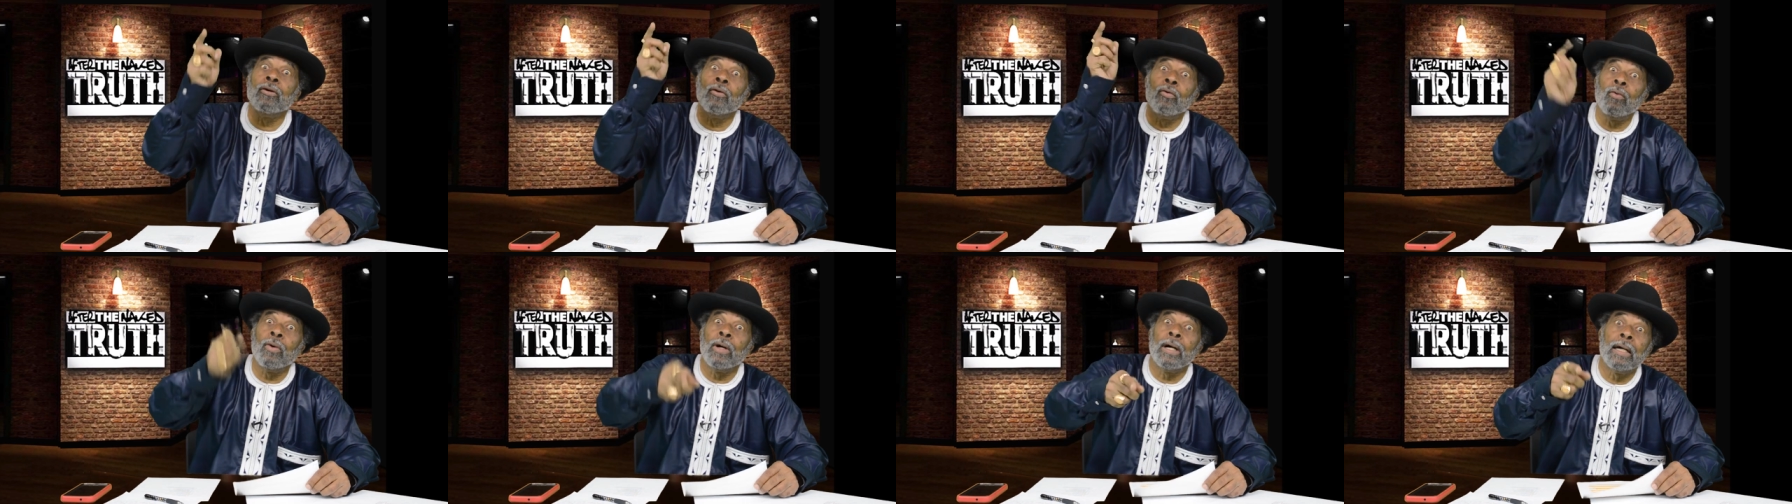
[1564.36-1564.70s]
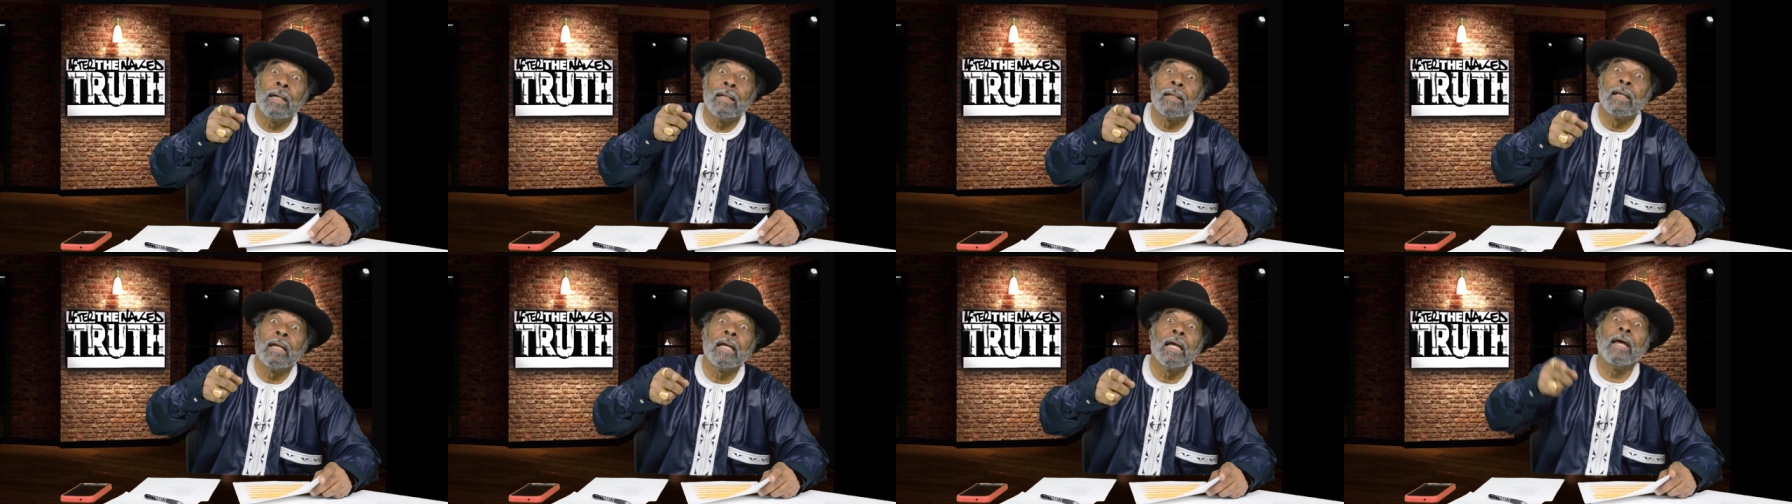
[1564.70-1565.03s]
you
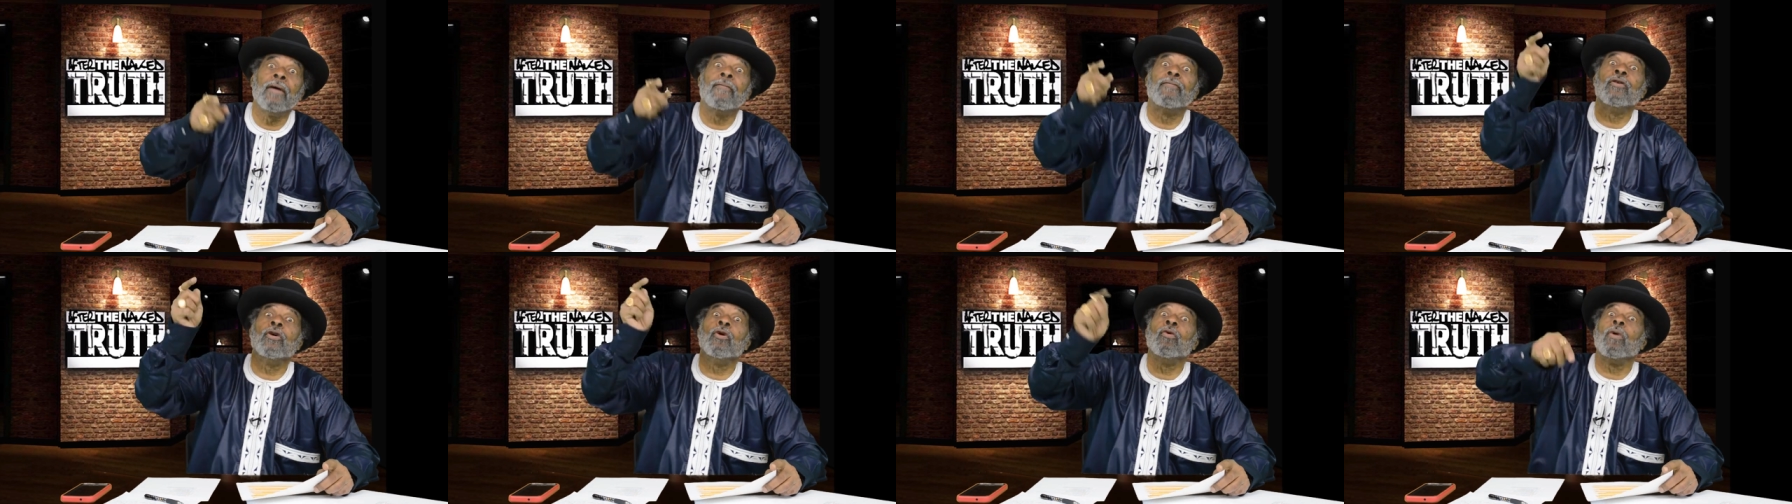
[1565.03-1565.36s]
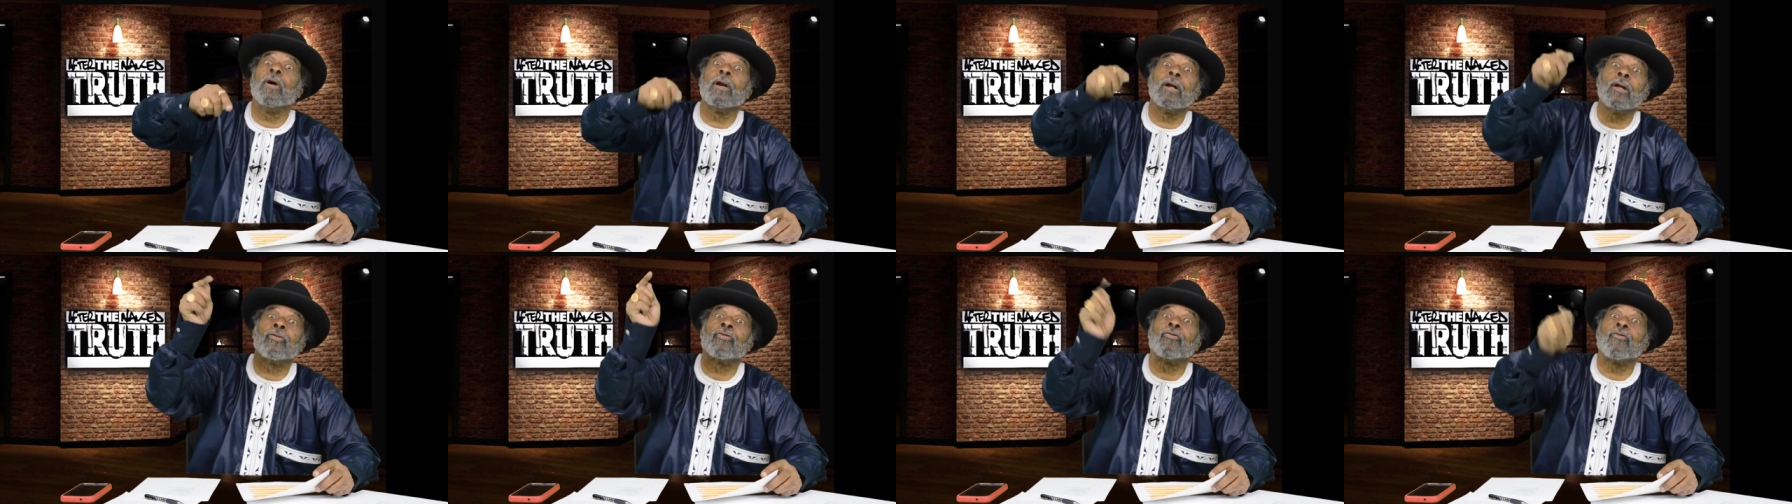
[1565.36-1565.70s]
what, if you
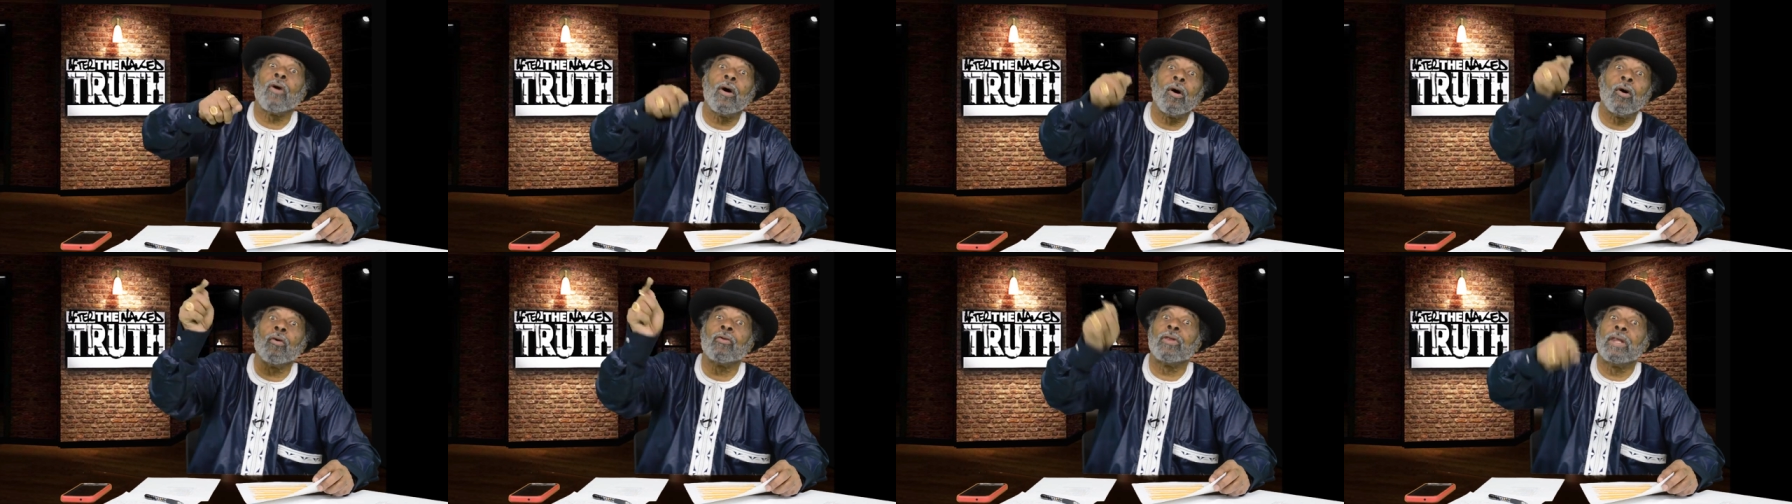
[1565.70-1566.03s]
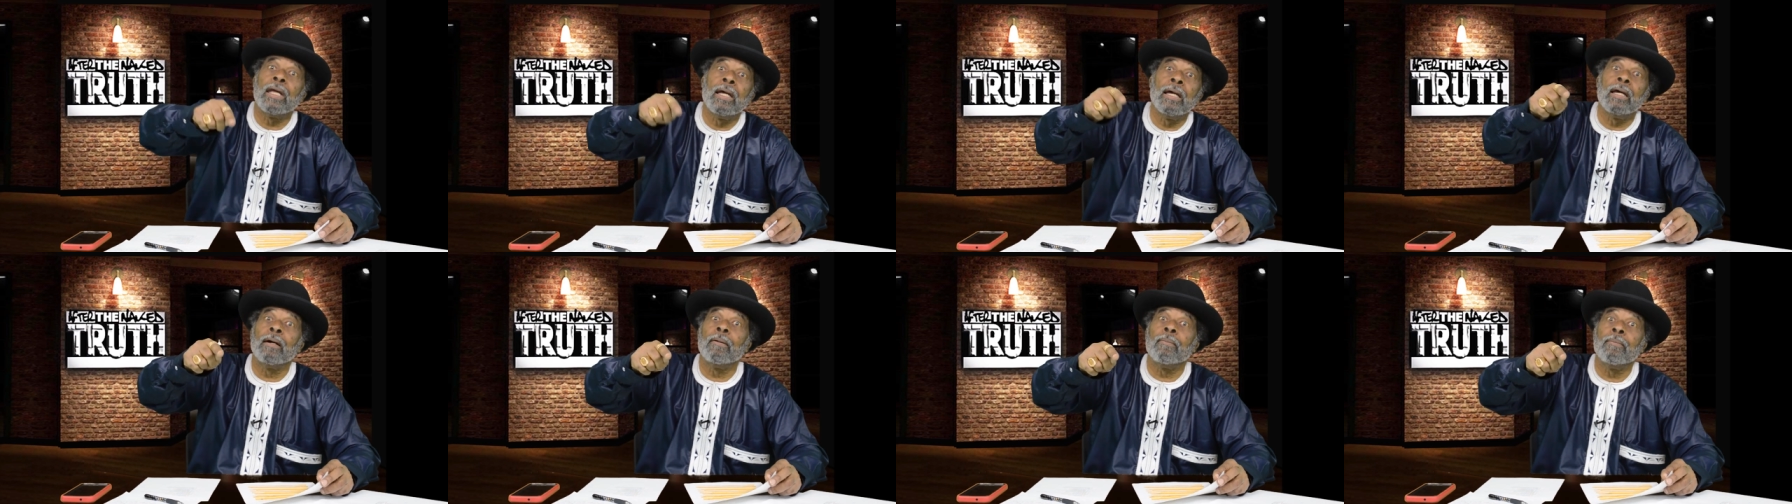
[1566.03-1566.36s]
want to throw
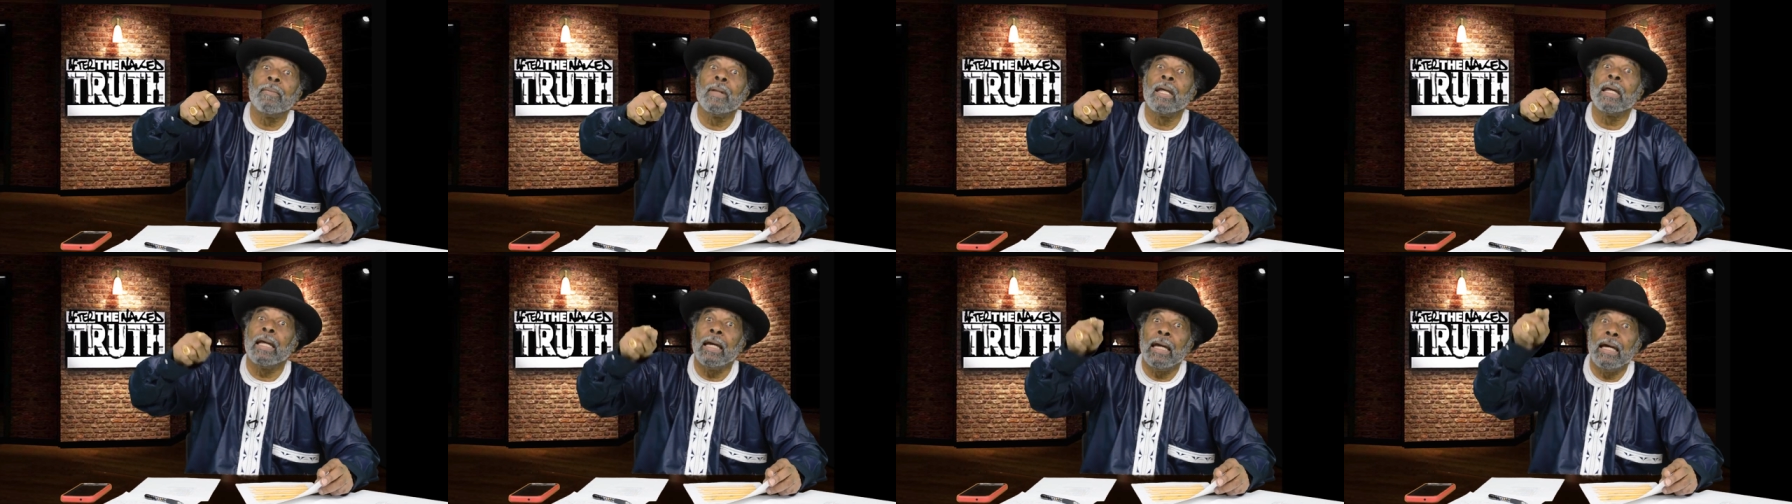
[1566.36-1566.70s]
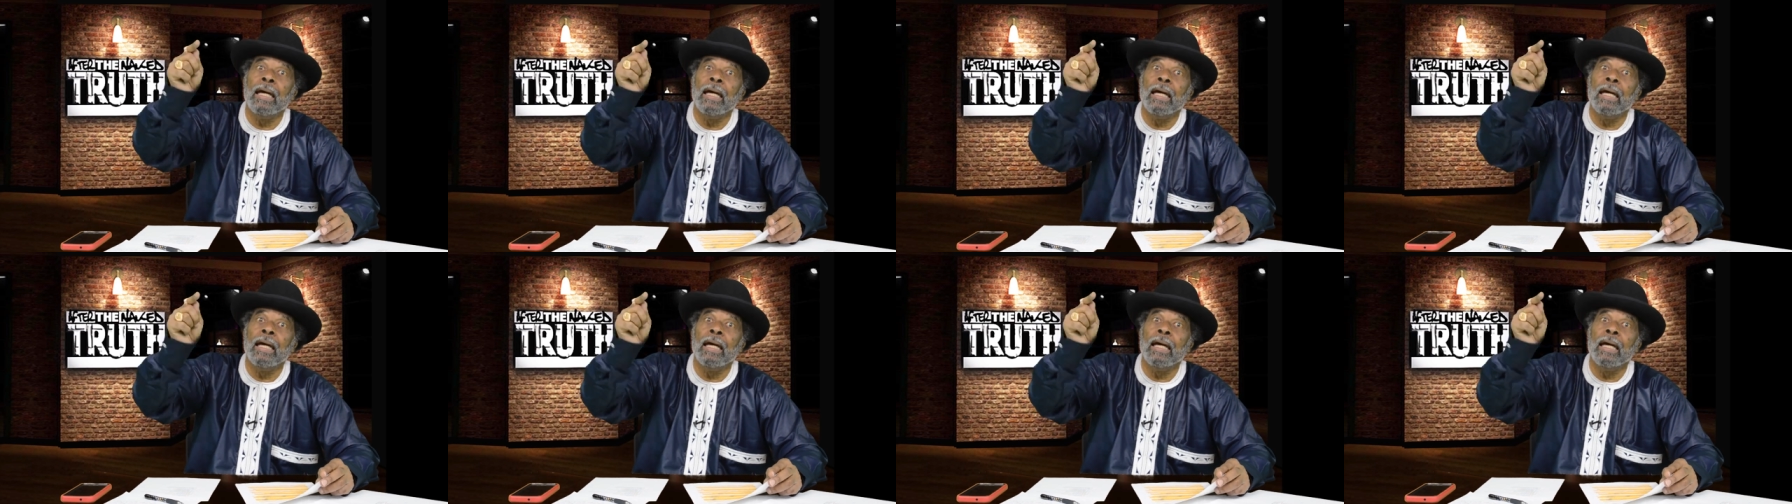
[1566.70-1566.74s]
them